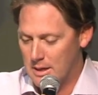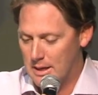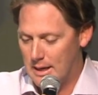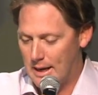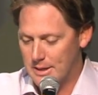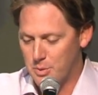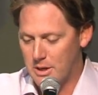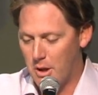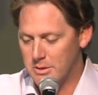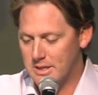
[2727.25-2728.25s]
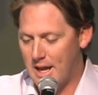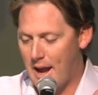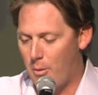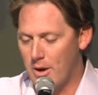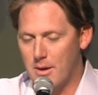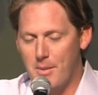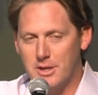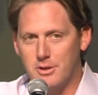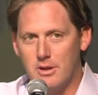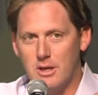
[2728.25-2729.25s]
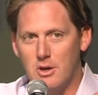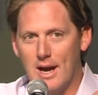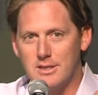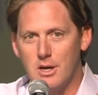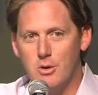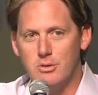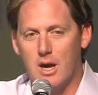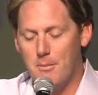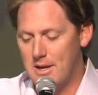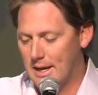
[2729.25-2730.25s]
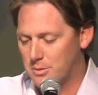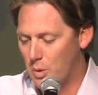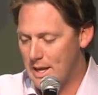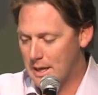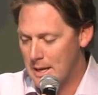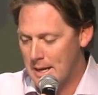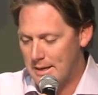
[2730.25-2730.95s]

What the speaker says: As we close today, I want to make sure that you guys know who's coming next week.